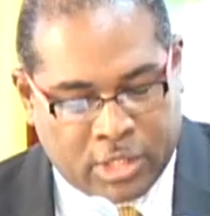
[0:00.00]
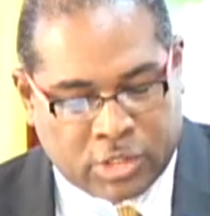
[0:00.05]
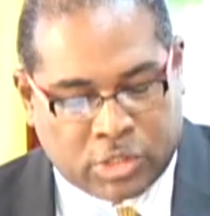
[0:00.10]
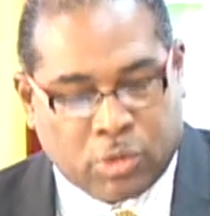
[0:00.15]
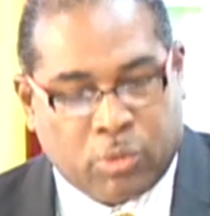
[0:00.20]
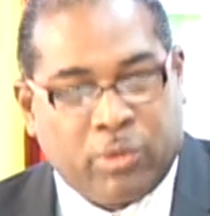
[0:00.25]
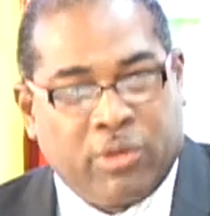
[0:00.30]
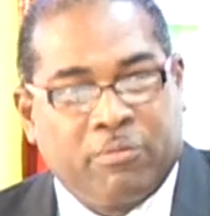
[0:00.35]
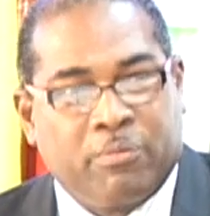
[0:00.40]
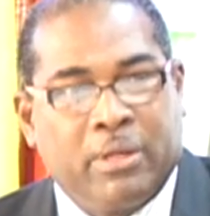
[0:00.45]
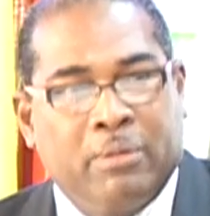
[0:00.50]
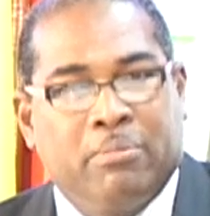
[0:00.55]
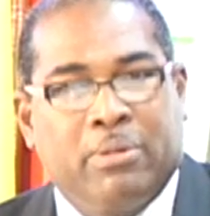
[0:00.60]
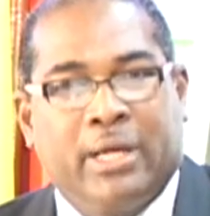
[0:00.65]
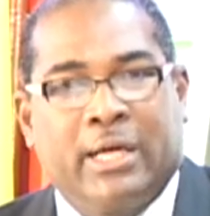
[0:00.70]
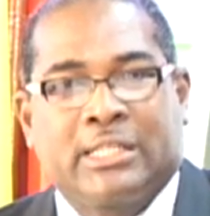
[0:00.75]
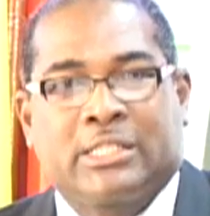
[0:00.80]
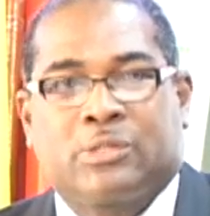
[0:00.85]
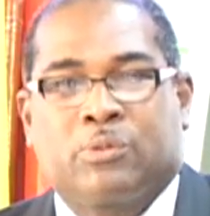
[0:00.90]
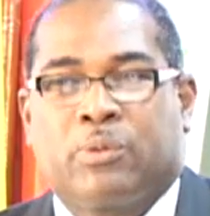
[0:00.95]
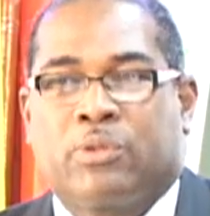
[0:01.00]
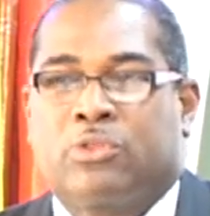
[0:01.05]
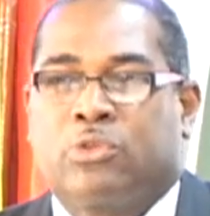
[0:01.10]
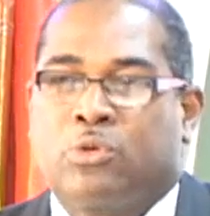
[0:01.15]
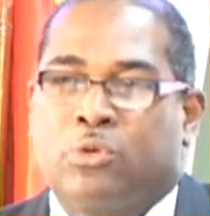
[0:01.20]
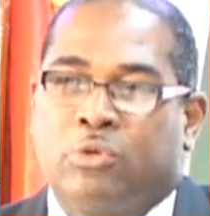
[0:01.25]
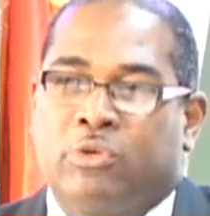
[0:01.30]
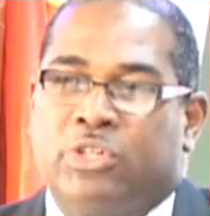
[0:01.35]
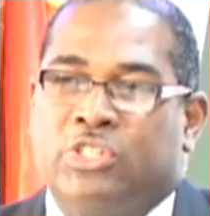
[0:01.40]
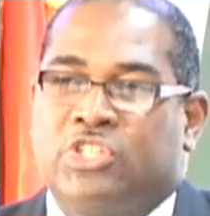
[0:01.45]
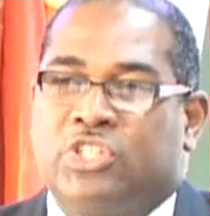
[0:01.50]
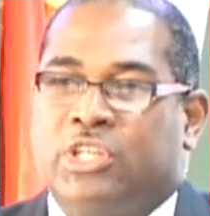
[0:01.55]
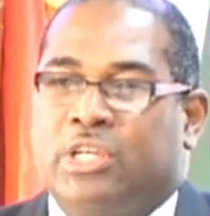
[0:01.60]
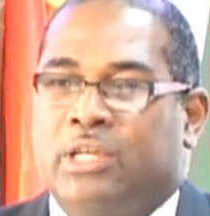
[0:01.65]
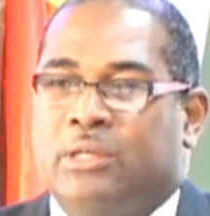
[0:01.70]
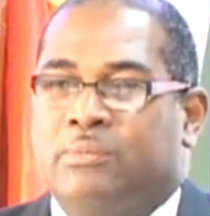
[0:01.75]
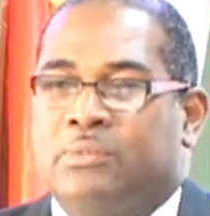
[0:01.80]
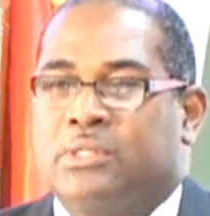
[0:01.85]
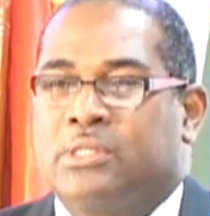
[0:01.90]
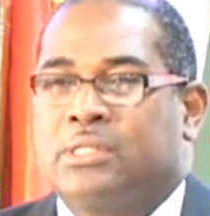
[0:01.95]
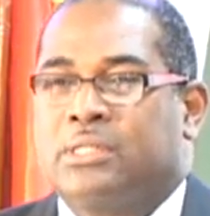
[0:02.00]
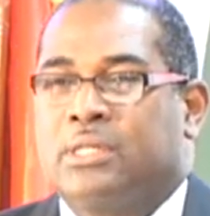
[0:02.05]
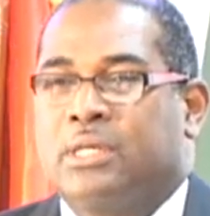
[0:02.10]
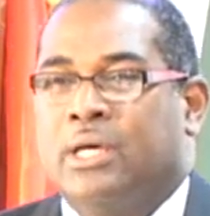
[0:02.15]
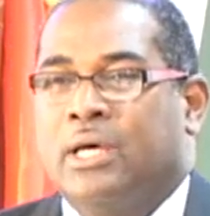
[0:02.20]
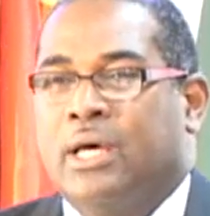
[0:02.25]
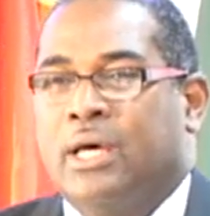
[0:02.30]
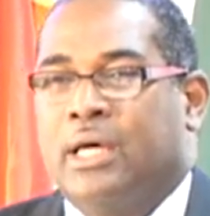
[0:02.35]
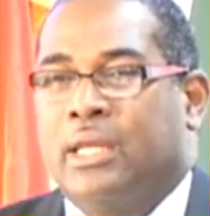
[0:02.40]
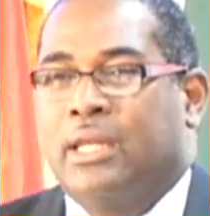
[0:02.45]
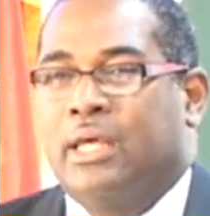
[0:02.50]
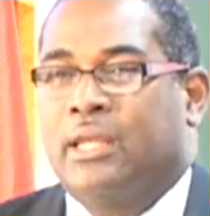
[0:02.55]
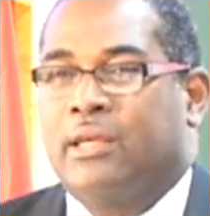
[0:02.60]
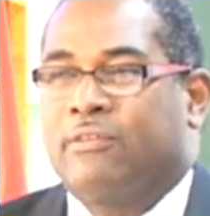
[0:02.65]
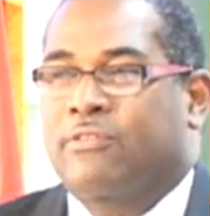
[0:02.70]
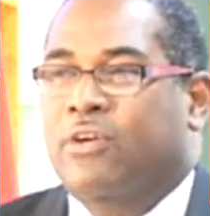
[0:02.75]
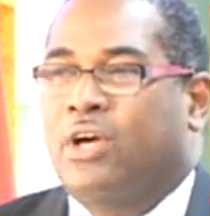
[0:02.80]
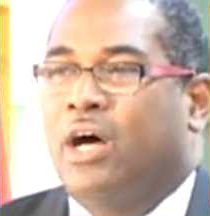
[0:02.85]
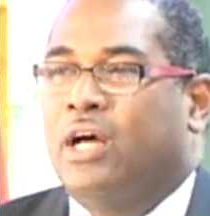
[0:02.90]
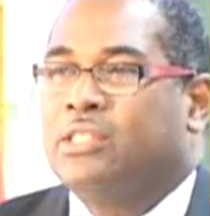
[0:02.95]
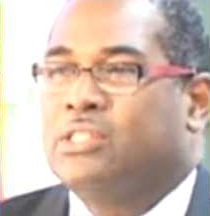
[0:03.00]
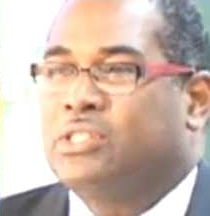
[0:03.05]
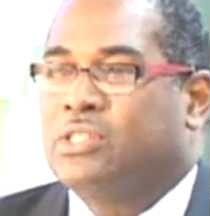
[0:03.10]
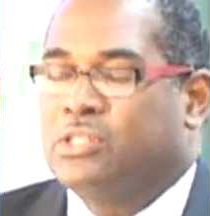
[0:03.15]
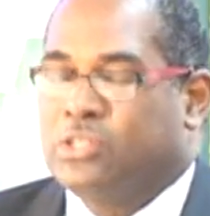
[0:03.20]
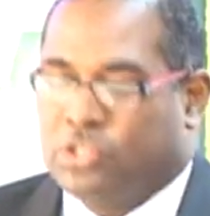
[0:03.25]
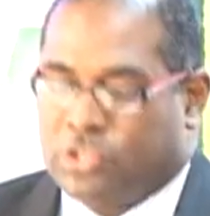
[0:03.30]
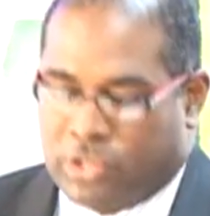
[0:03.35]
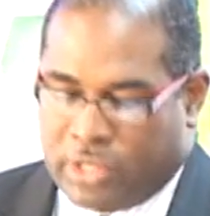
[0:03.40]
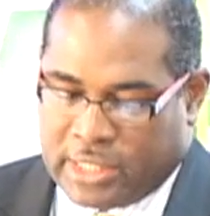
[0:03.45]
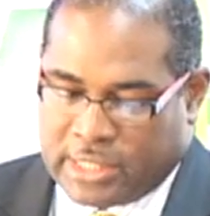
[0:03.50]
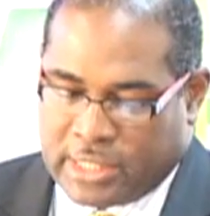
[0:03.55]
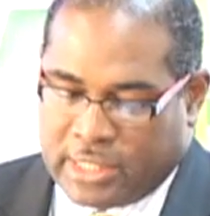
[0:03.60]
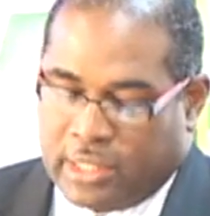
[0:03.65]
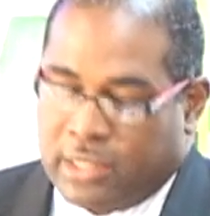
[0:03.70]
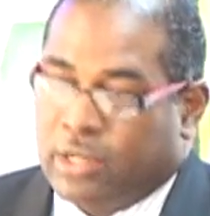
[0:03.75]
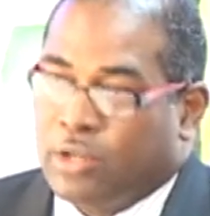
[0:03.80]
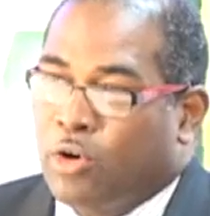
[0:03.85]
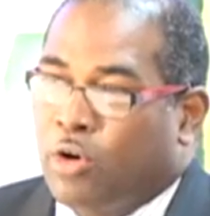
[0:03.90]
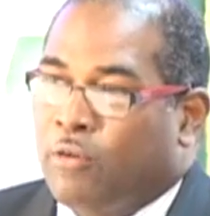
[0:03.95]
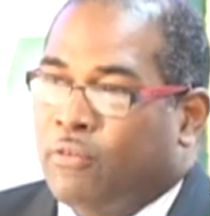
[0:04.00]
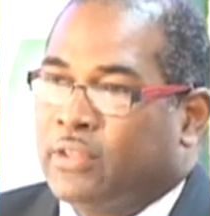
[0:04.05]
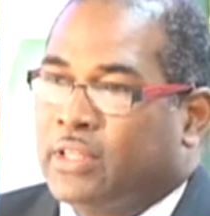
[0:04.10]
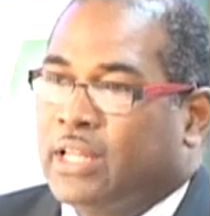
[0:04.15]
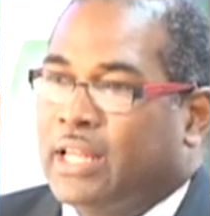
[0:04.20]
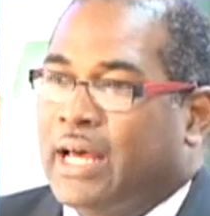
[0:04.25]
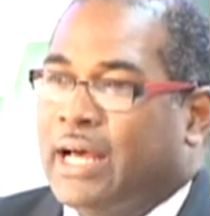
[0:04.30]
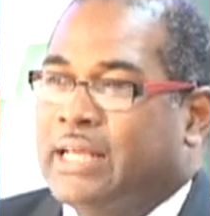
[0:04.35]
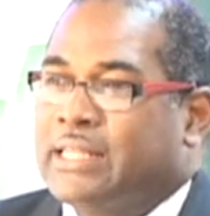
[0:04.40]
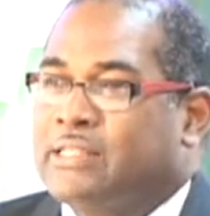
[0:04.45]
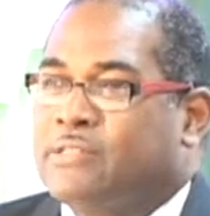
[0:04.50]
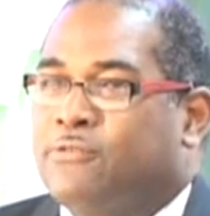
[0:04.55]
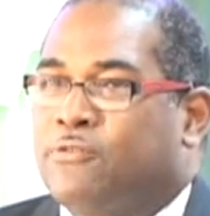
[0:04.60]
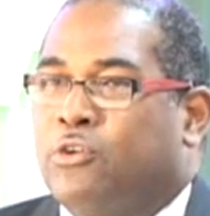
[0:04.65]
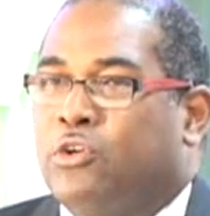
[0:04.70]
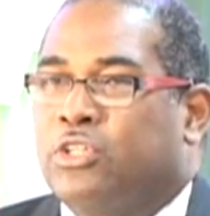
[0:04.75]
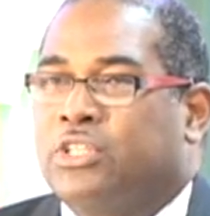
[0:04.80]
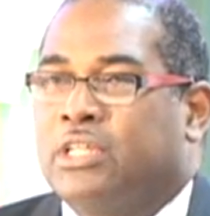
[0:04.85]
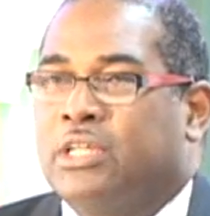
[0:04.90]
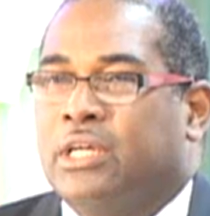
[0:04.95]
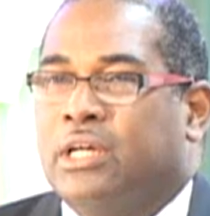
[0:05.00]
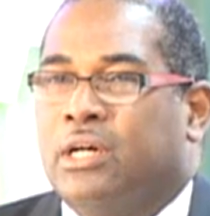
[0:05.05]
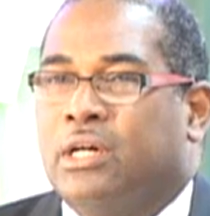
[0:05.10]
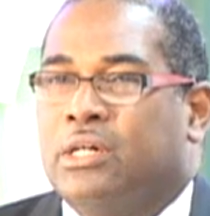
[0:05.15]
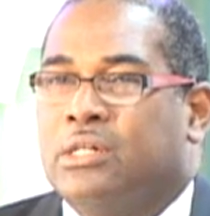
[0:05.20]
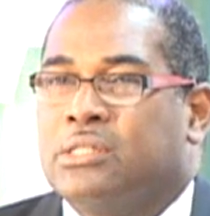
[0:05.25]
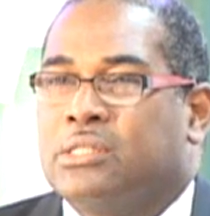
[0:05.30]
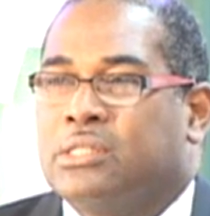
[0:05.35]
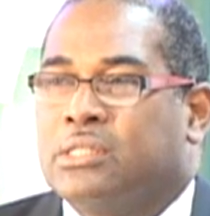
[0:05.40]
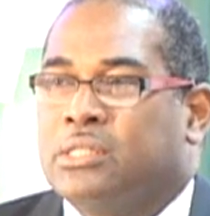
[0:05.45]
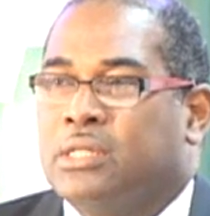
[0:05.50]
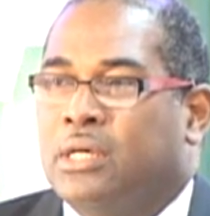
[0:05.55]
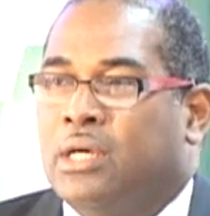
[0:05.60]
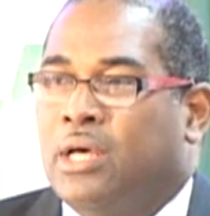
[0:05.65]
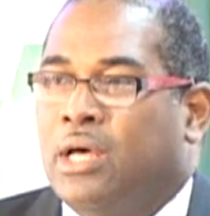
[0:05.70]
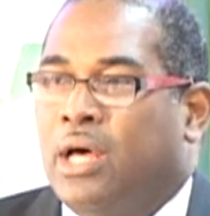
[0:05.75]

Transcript: So we've been blessed with two regimes that have concentrated over the last 40 years